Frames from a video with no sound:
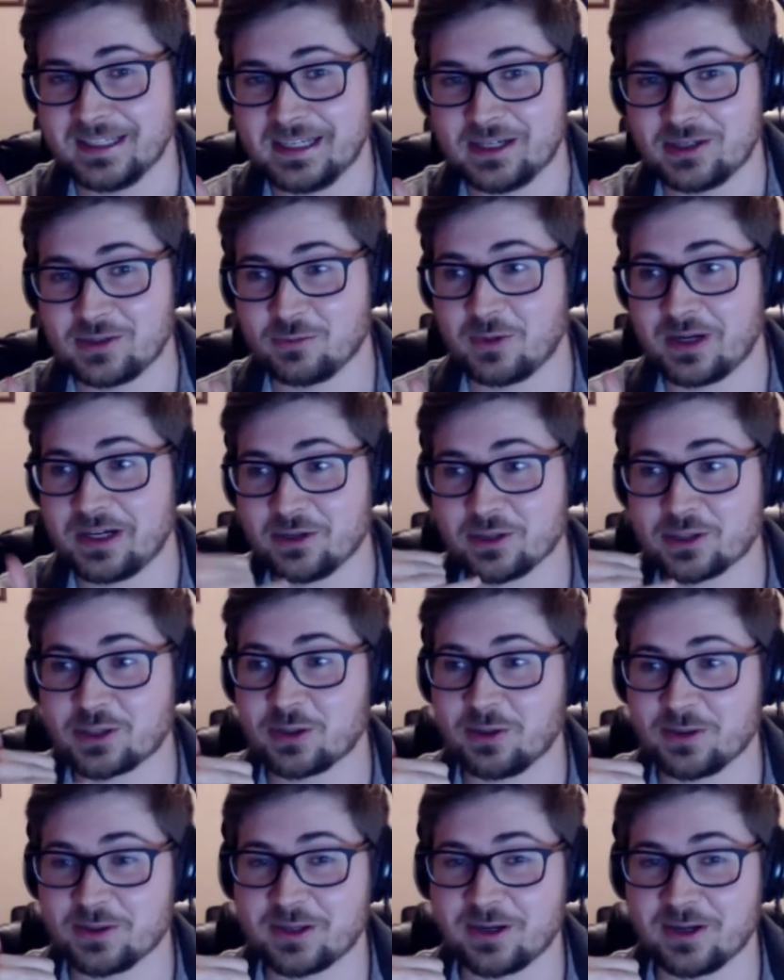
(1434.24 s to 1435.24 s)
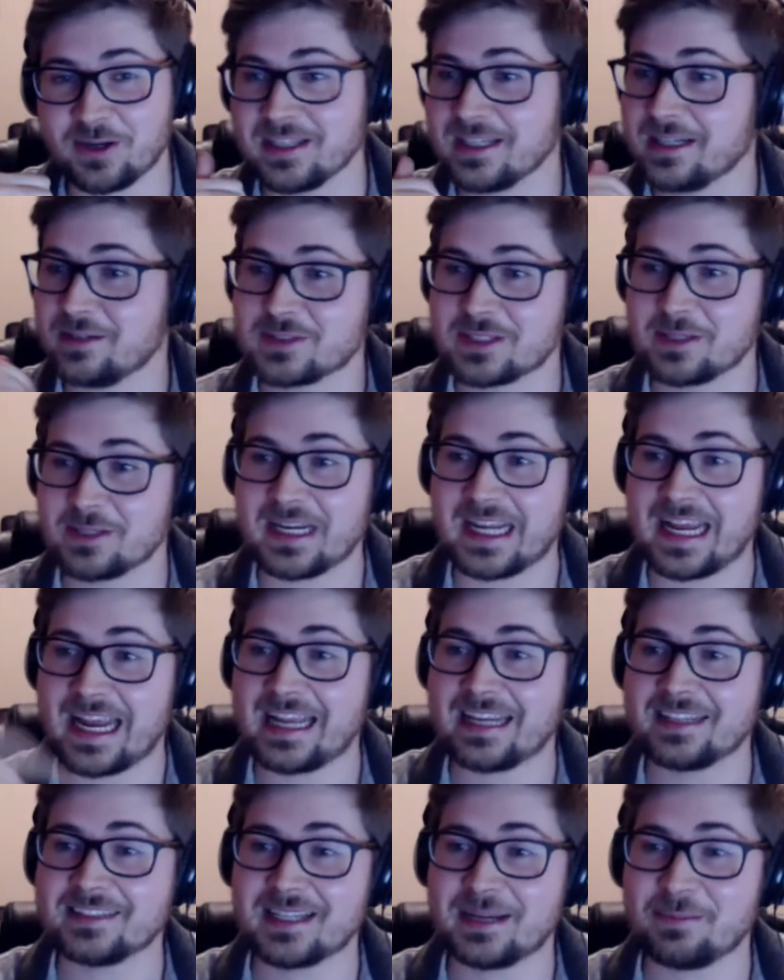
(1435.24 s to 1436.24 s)
When you're cold calling, if somebody
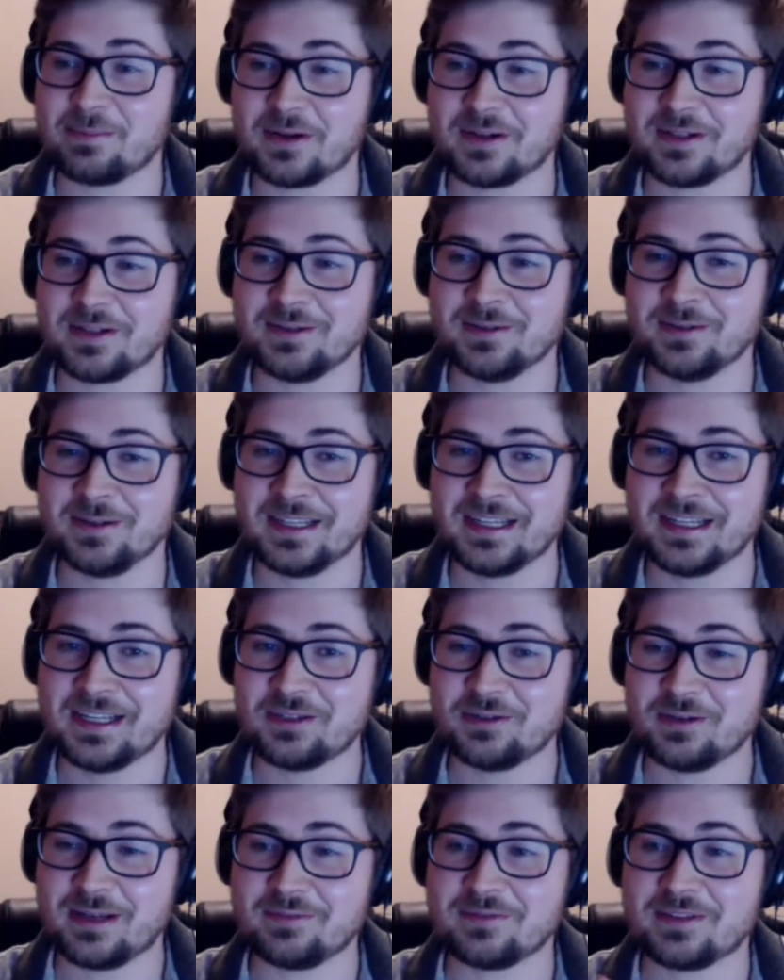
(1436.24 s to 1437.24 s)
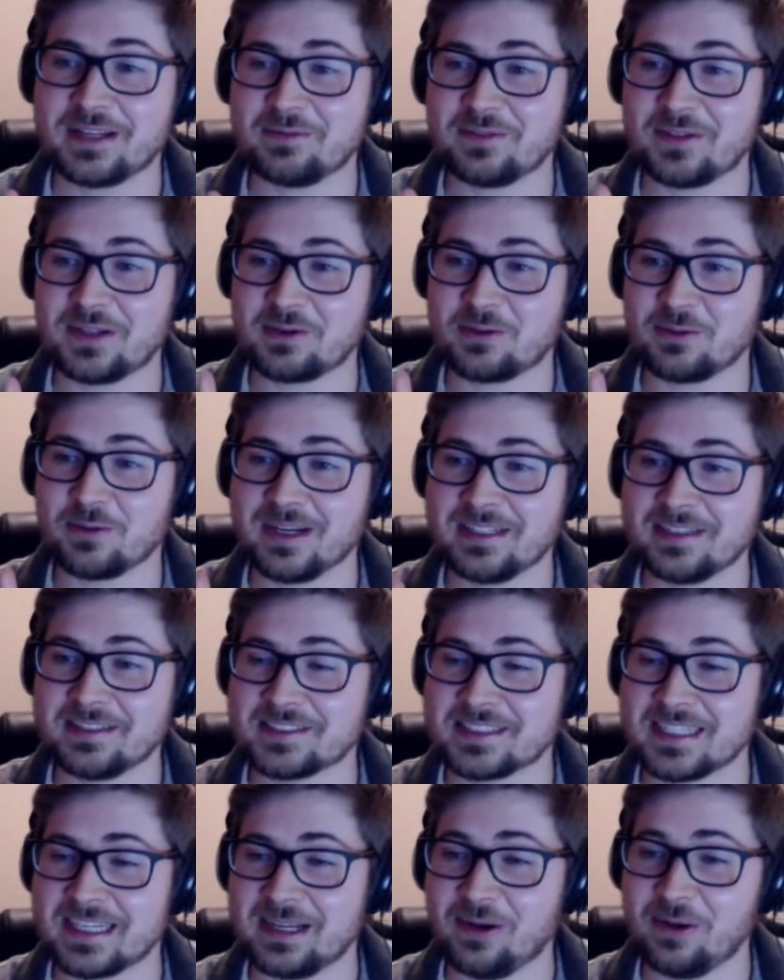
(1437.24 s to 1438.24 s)
hangs up on you, you have to have the grit to
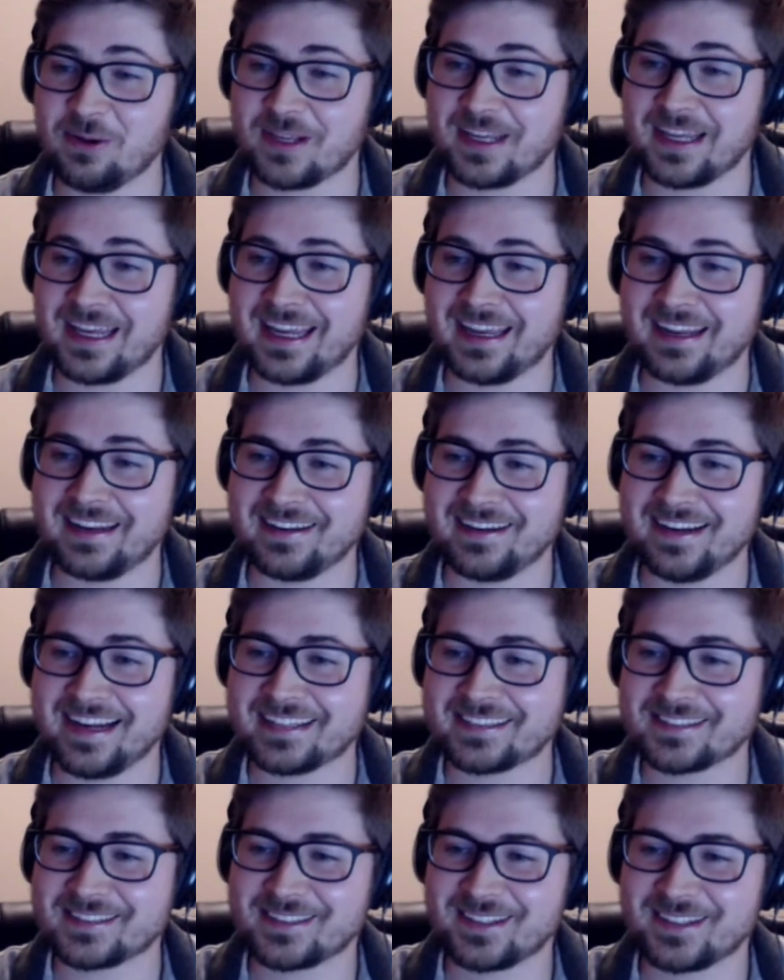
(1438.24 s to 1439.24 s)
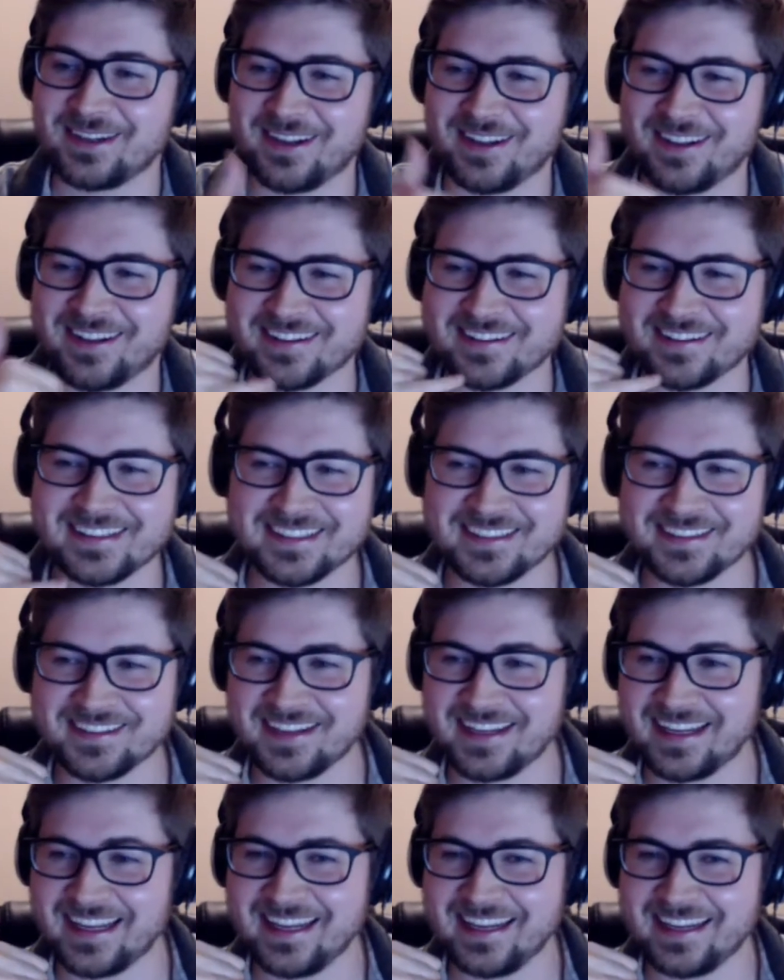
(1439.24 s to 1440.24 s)
say, okay, next call. And then
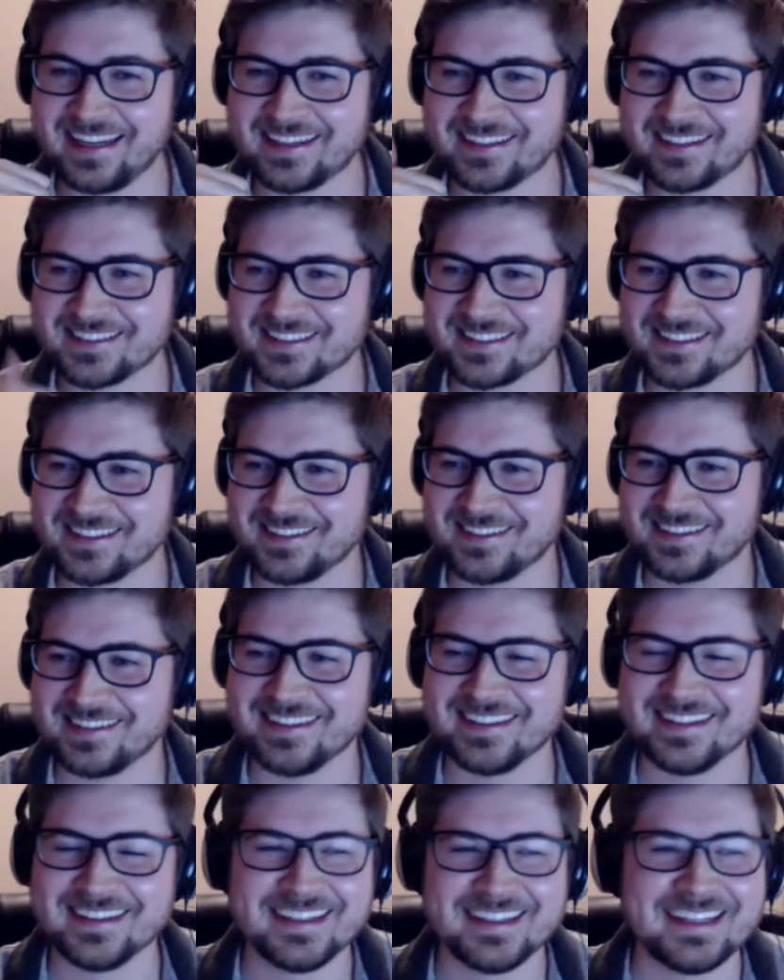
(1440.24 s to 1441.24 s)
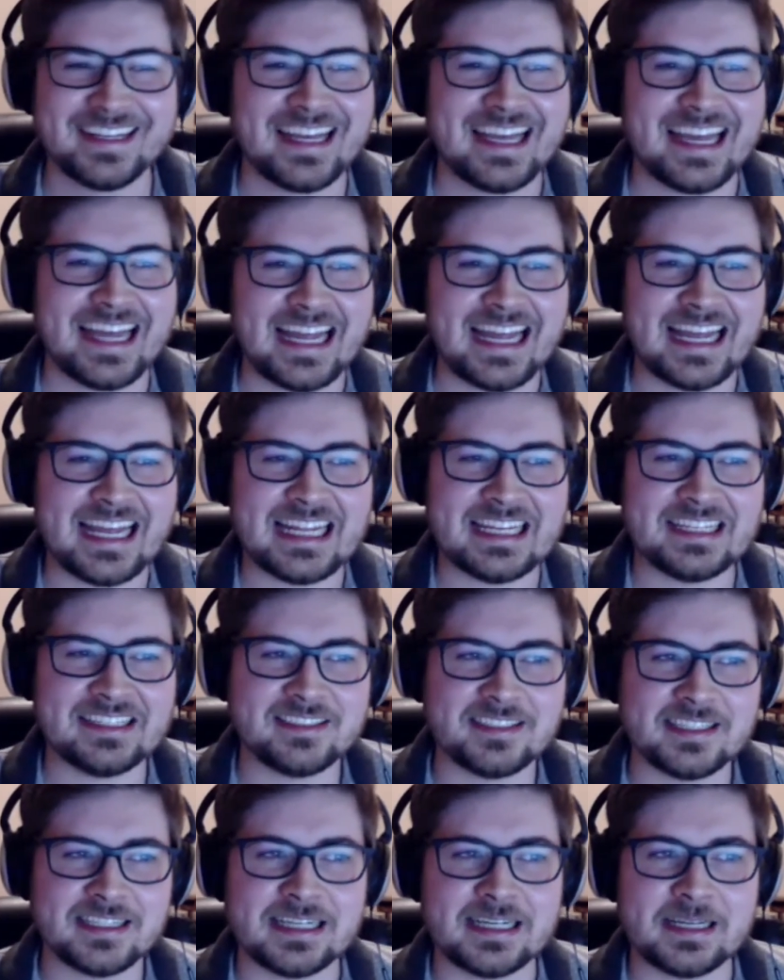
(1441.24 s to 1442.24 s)
hey, how's it going? And
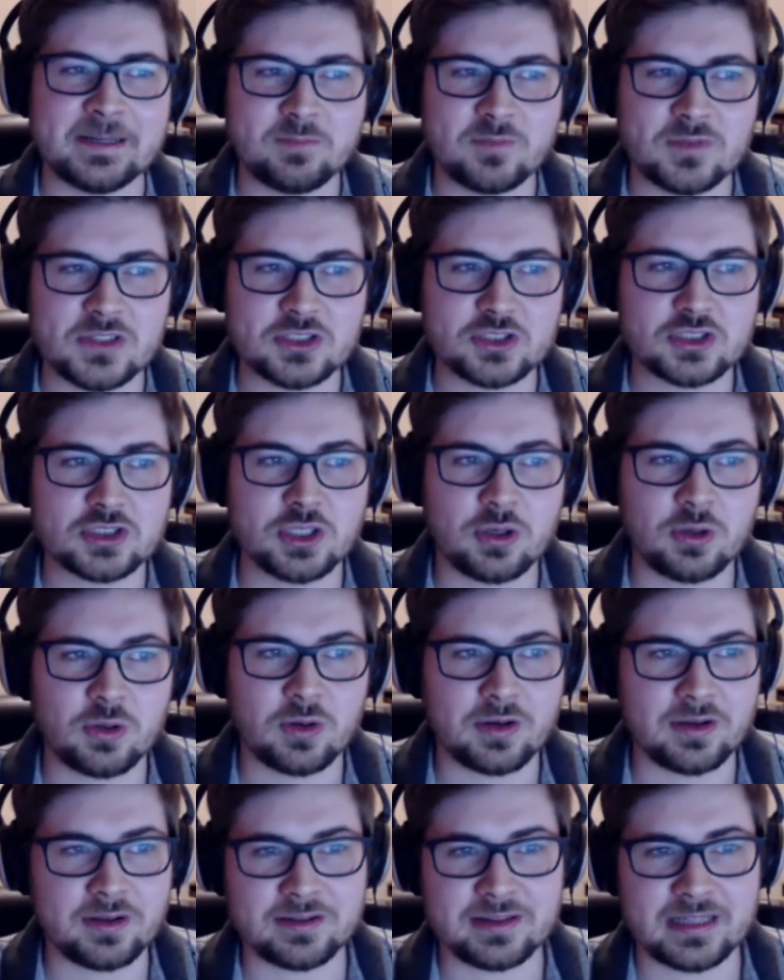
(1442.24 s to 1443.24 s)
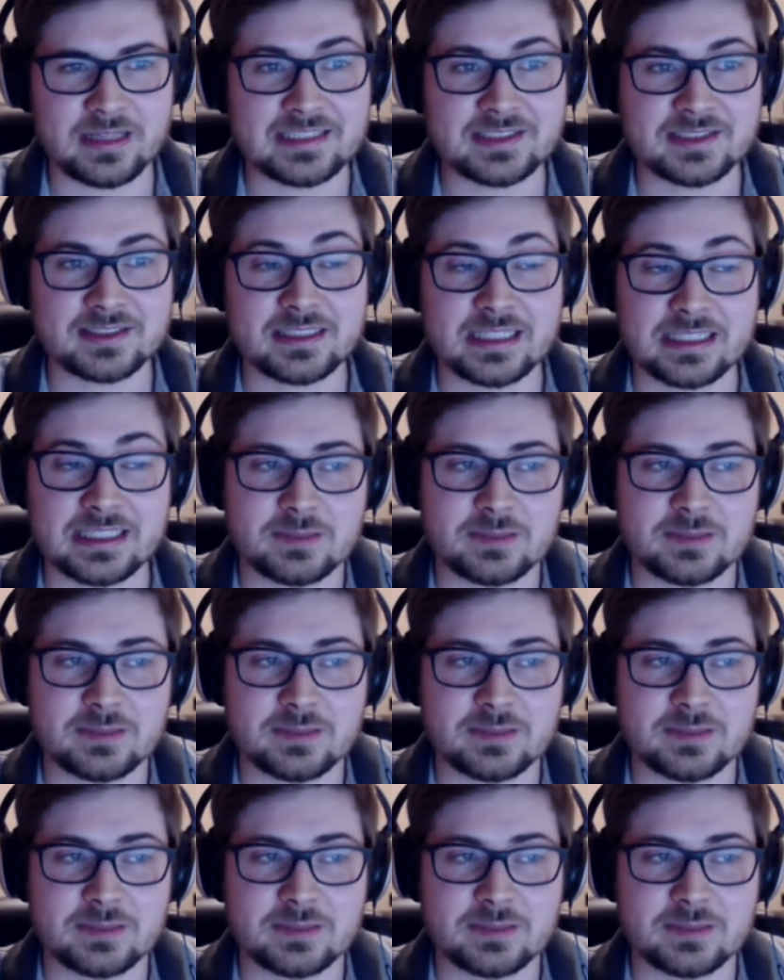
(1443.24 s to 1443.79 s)
so that's a